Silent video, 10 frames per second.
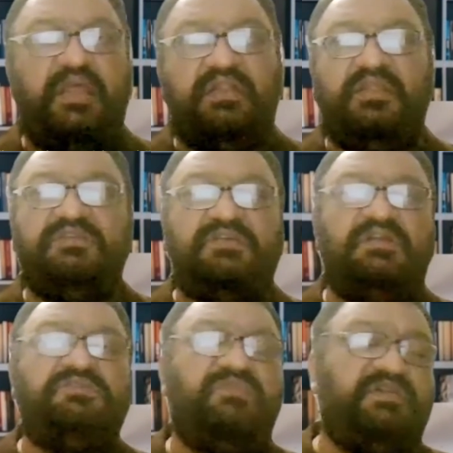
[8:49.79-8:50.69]
and the
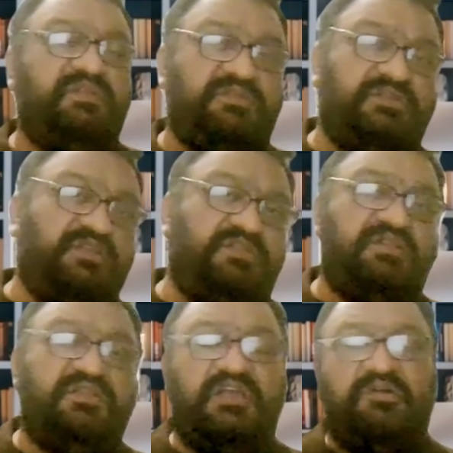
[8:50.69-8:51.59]
results, what
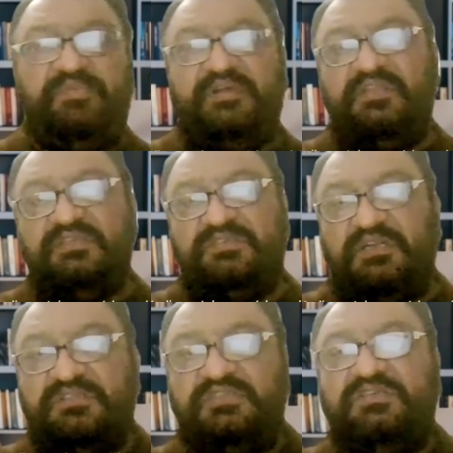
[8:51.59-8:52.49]
they compare the
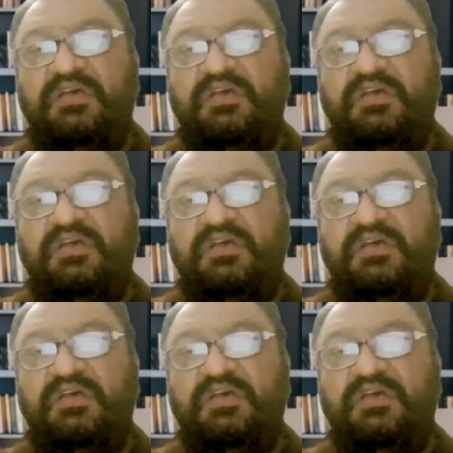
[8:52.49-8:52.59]
results.